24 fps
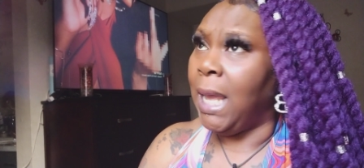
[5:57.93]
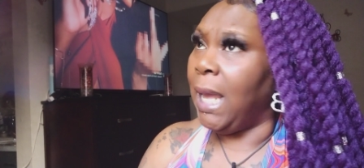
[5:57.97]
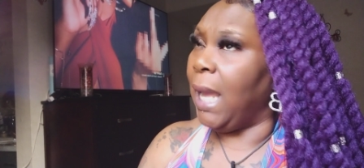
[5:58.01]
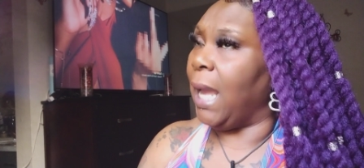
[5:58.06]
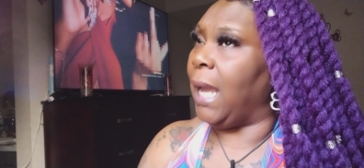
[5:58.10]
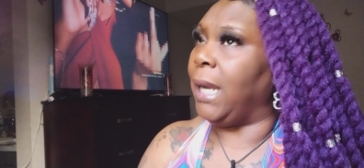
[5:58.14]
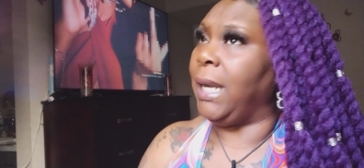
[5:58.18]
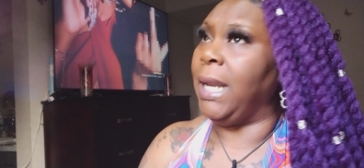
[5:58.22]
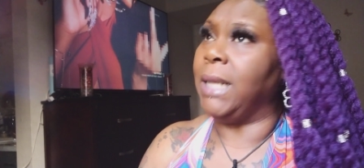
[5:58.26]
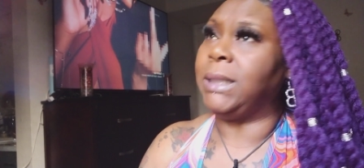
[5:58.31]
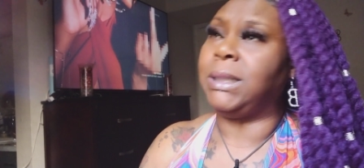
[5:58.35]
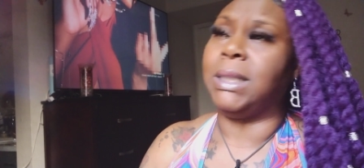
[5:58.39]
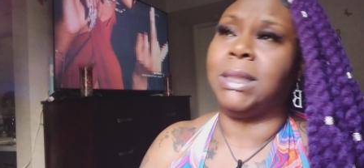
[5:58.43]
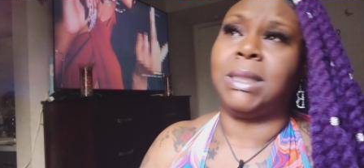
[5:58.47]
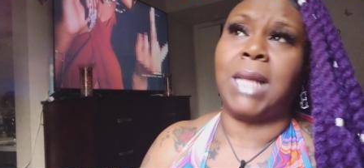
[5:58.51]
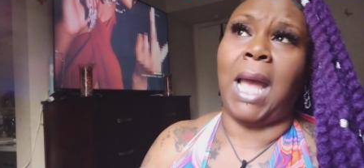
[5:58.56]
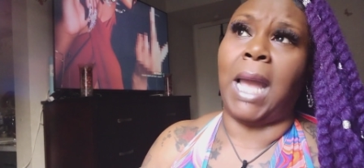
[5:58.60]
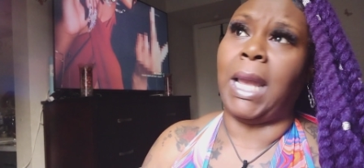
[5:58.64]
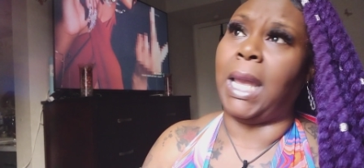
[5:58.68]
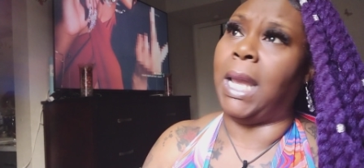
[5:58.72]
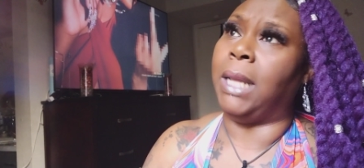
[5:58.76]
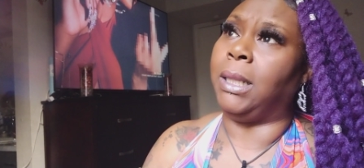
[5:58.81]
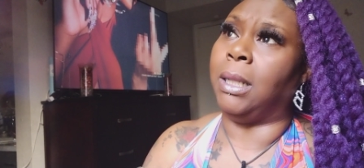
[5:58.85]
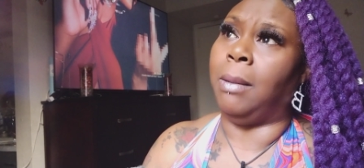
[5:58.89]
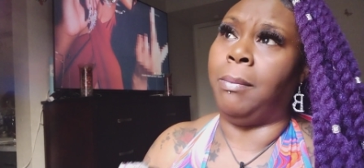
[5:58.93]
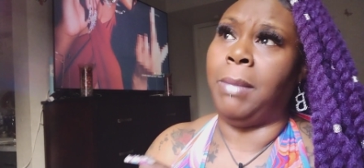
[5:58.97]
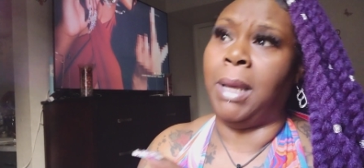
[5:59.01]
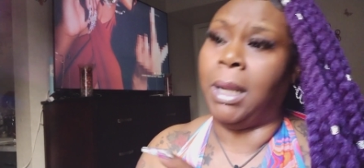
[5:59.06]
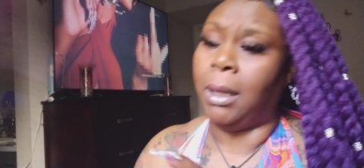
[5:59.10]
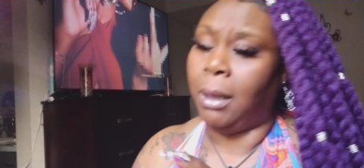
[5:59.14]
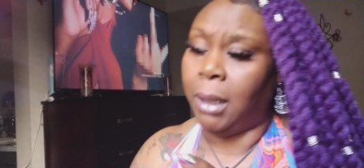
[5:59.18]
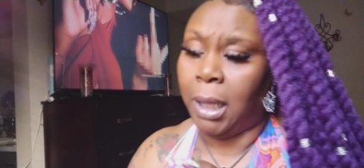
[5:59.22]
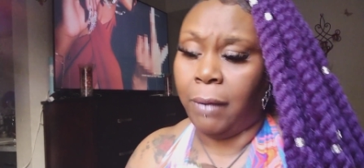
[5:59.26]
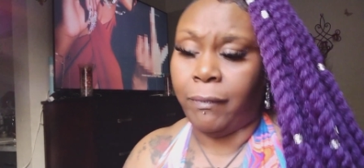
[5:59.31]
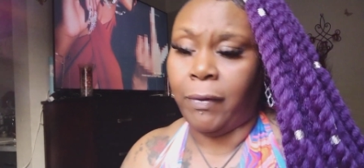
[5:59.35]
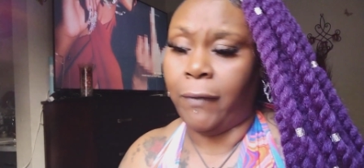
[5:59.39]
And this is like in the
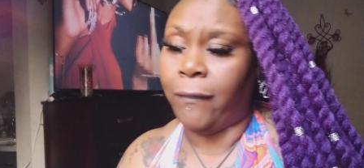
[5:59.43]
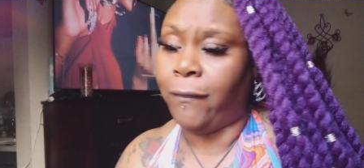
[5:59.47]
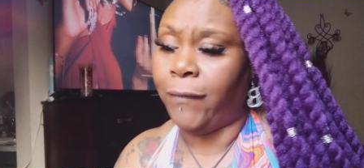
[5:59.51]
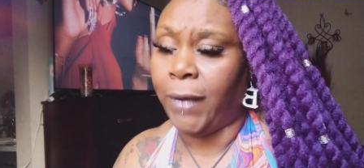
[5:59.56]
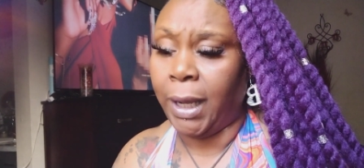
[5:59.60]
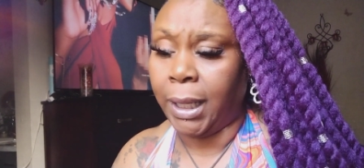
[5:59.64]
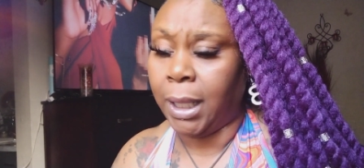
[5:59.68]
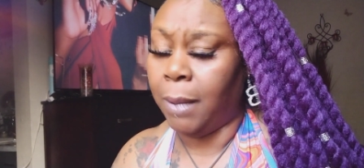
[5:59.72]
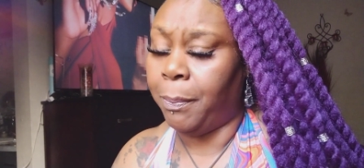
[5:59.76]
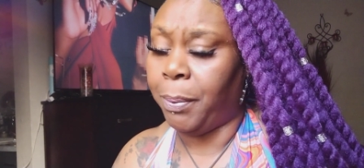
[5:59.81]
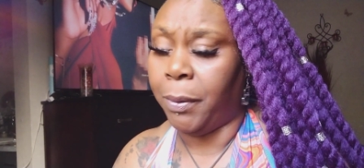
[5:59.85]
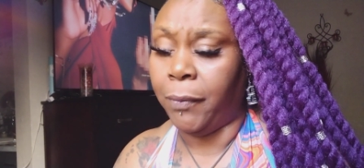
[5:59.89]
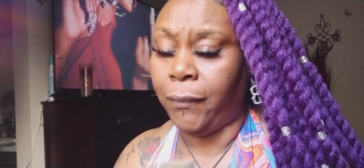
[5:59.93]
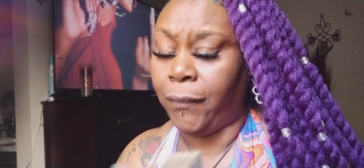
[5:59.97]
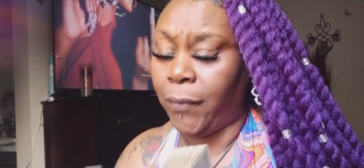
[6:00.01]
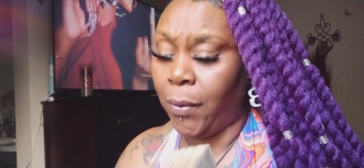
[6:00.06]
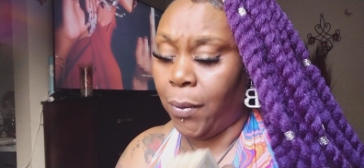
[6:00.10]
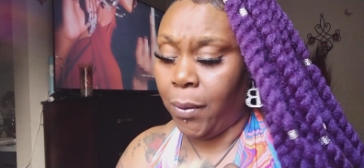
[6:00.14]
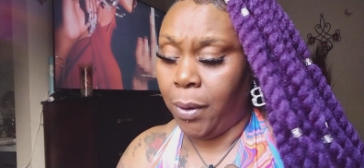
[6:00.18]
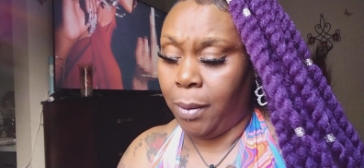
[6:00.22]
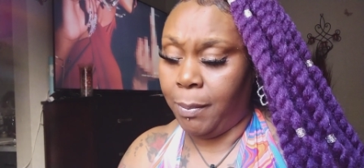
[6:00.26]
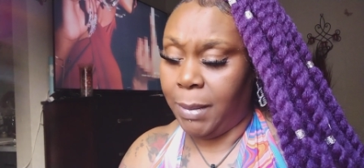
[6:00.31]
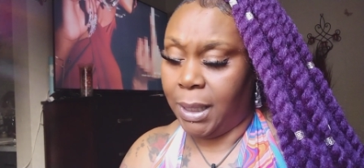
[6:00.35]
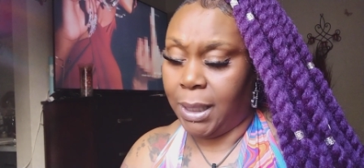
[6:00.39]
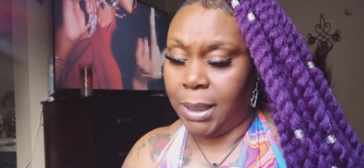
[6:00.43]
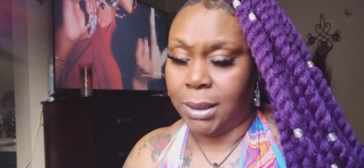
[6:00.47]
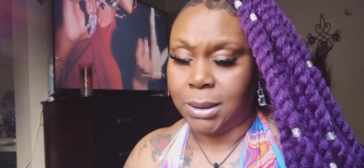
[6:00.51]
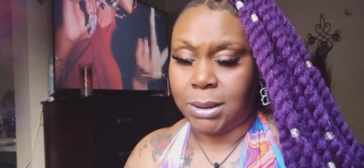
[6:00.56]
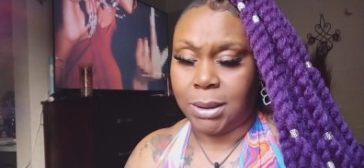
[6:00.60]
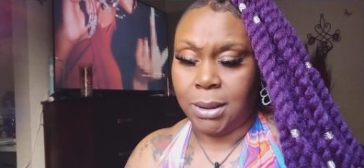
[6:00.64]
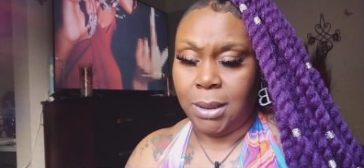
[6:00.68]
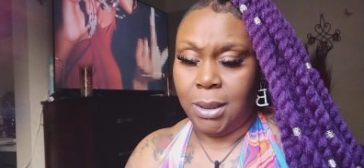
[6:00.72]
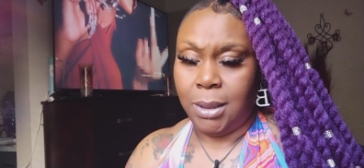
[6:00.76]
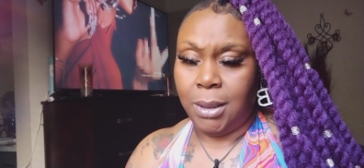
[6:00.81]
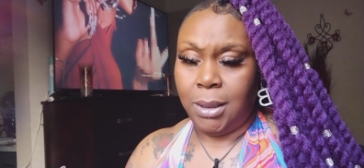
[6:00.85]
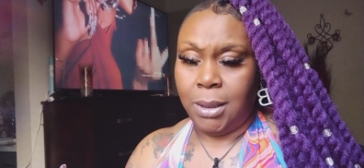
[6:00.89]
middle of a fucking
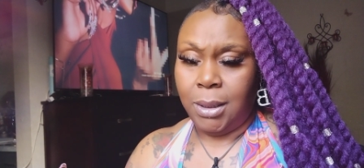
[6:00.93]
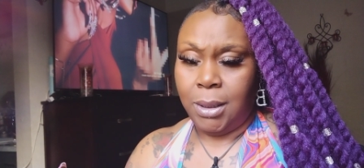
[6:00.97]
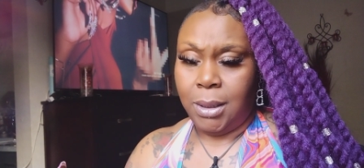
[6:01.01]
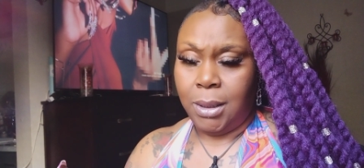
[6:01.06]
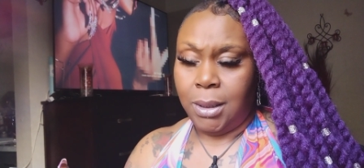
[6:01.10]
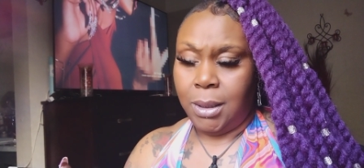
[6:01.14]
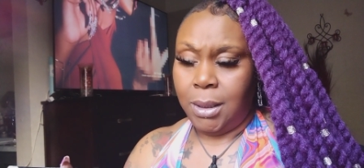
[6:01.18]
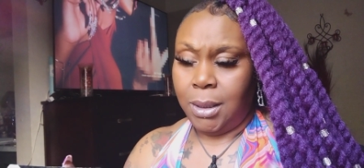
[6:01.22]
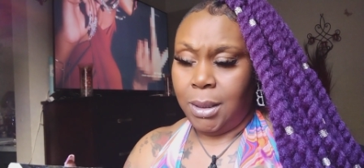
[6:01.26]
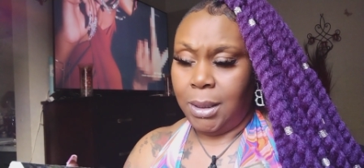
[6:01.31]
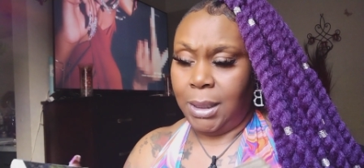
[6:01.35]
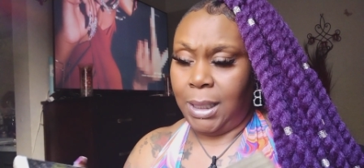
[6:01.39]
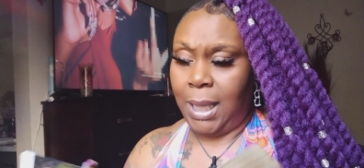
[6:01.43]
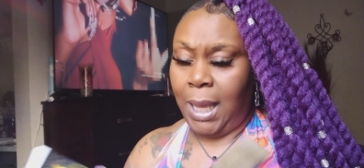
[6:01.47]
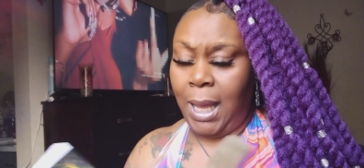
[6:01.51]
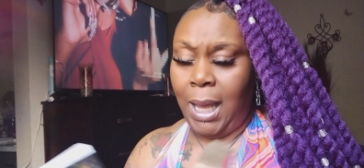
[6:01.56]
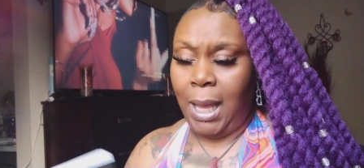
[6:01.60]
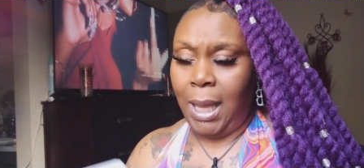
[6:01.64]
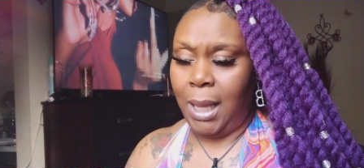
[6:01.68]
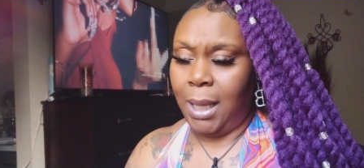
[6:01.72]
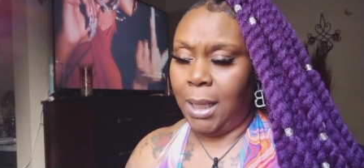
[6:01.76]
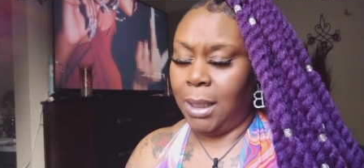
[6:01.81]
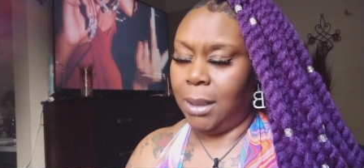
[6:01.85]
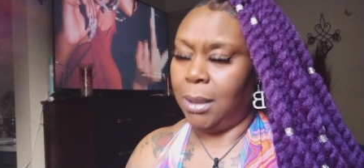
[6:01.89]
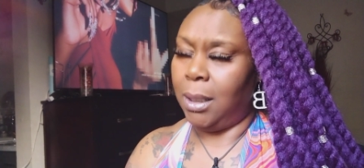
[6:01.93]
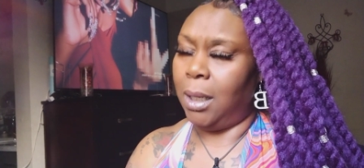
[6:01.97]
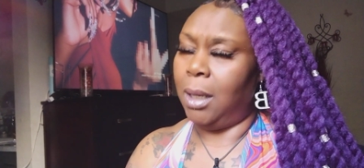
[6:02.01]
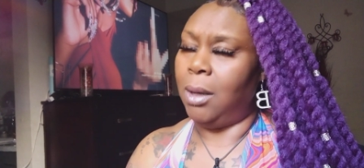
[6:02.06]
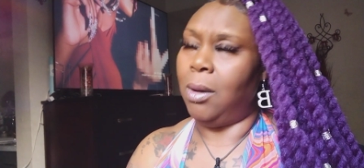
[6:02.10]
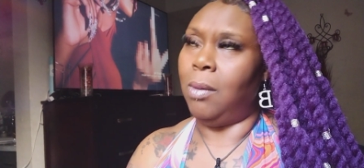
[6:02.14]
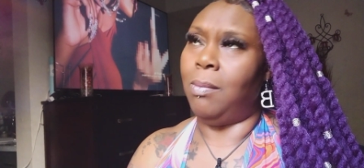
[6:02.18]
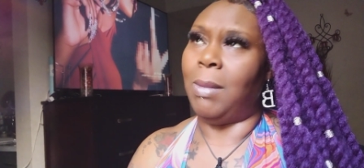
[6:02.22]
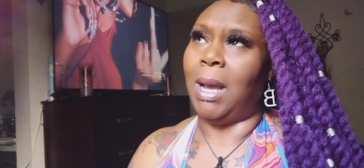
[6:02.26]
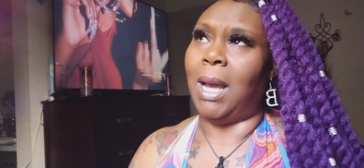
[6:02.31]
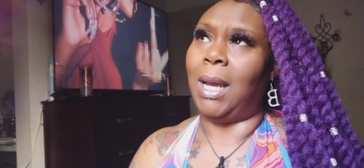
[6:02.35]
performance. Yeah. Oh my